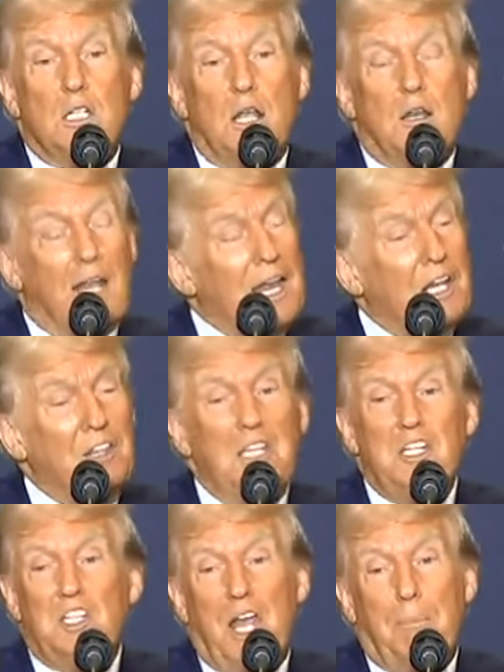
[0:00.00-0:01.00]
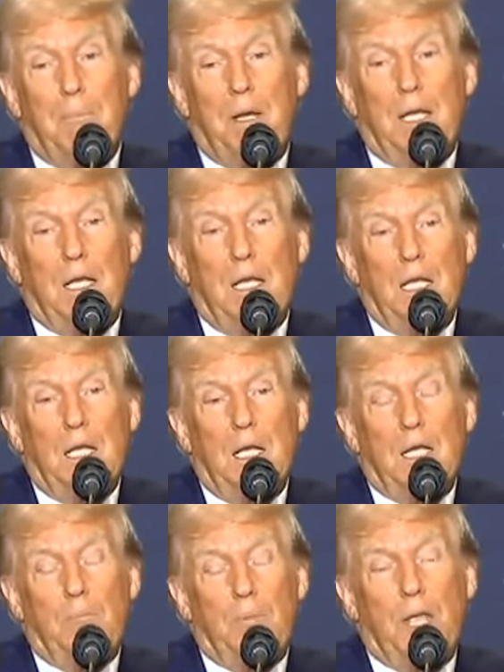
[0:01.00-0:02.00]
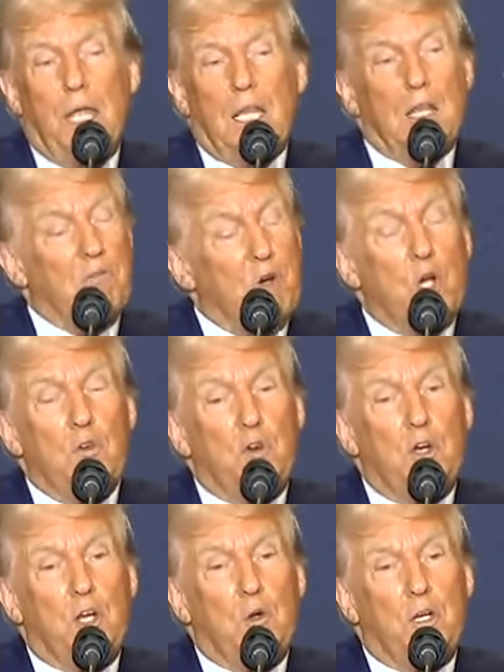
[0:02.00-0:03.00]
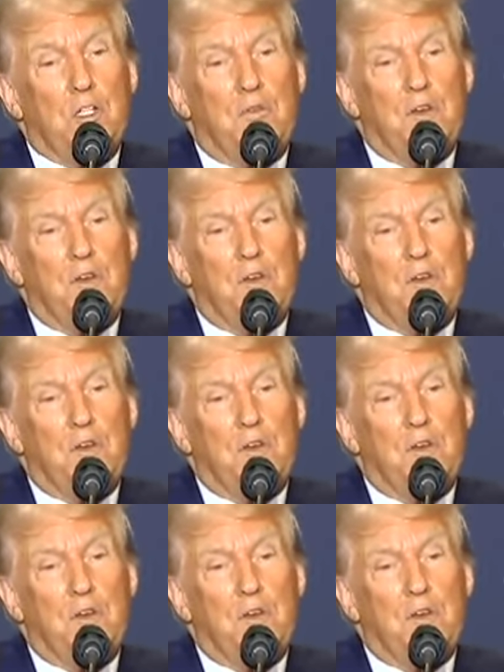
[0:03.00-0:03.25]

there are a lot of things happening, and they're very, very aggressive.